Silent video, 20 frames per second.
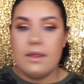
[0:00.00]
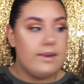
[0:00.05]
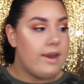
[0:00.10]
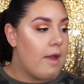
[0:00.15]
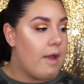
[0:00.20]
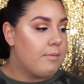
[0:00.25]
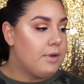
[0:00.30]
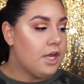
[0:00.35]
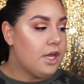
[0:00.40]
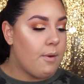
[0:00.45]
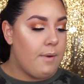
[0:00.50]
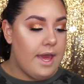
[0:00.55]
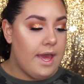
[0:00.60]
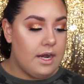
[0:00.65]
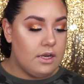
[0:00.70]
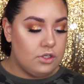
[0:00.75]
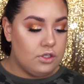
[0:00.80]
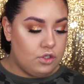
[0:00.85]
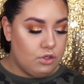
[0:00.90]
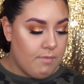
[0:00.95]
Now I'm going to go
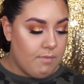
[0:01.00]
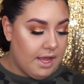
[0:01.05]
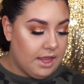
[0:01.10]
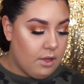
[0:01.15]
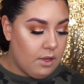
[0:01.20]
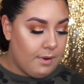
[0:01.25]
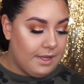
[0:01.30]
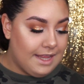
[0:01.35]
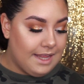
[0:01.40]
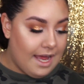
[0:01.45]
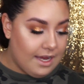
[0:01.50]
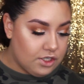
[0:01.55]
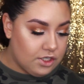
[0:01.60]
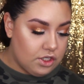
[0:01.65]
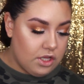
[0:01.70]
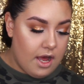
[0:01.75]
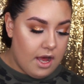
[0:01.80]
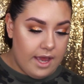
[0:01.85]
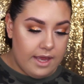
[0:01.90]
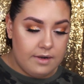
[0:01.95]
ahead and do my lower lash
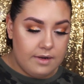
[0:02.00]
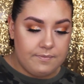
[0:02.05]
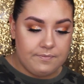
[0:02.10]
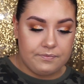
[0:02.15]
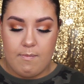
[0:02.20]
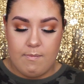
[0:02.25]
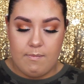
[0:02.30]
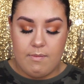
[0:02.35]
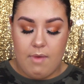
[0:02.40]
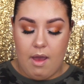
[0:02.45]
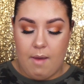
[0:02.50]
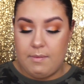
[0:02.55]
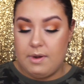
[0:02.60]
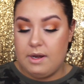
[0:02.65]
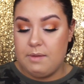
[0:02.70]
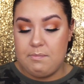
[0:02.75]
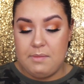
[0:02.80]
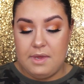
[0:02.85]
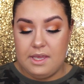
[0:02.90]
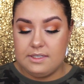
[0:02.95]
line. I'm going
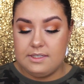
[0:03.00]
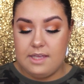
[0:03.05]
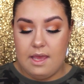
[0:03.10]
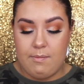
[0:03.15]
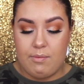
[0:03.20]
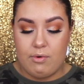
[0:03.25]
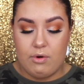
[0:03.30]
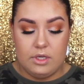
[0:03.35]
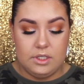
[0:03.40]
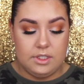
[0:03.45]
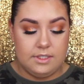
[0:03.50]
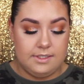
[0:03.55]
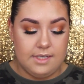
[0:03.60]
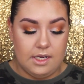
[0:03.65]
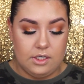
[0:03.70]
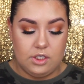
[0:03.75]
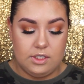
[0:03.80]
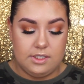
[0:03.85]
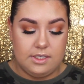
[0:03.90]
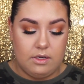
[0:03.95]
to mix Empress,
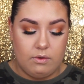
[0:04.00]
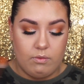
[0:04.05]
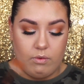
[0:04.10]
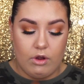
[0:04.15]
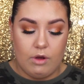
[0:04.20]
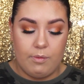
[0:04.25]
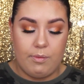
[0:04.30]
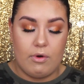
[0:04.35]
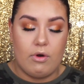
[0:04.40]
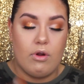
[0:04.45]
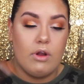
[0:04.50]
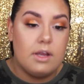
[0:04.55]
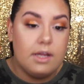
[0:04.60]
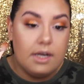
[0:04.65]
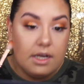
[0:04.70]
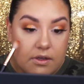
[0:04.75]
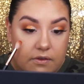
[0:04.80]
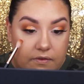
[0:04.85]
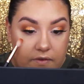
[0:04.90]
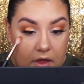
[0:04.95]
Duchess and Royal
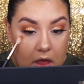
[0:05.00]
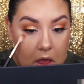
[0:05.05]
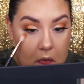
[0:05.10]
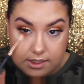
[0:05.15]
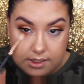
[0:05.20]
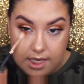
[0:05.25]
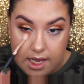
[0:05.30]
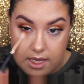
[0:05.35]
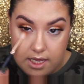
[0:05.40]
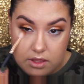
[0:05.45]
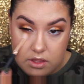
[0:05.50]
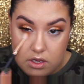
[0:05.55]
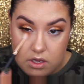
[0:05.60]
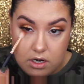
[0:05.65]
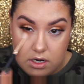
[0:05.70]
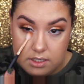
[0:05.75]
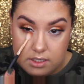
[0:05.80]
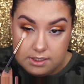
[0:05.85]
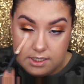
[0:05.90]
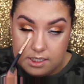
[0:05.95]
Prerogative. I'm going to take
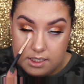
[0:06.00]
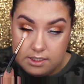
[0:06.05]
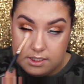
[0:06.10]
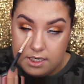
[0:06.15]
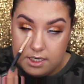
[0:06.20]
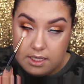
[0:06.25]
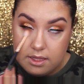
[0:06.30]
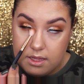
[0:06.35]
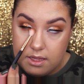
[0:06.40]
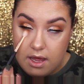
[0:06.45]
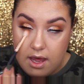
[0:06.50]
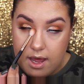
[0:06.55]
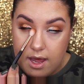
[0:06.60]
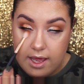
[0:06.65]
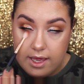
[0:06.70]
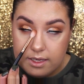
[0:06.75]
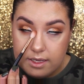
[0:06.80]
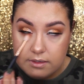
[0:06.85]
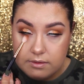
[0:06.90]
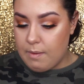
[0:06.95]
those underneath the
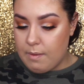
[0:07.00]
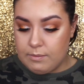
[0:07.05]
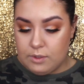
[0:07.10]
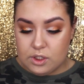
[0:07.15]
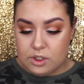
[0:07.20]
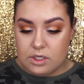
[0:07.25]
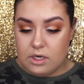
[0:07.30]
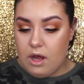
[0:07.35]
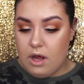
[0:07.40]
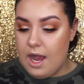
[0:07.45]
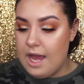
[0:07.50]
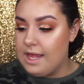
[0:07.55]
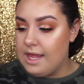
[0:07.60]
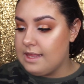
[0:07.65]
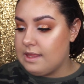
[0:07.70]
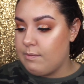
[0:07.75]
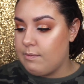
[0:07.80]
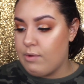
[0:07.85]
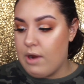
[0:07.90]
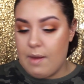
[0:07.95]
eye. I'm just going to
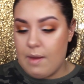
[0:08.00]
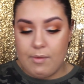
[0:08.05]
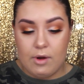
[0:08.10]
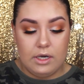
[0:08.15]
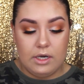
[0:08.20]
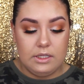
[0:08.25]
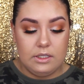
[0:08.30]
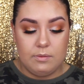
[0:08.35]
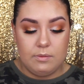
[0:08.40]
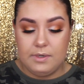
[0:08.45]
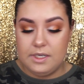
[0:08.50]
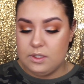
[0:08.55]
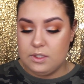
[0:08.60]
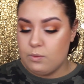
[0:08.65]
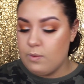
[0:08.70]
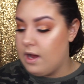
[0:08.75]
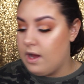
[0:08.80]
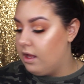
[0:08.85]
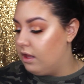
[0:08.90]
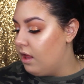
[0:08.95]
highlight the brow bone a little bit as
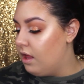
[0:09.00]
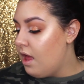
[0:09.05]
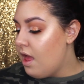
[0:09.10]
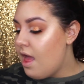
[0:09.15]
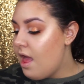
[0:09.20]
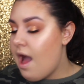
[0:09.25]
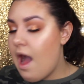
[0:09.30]
well.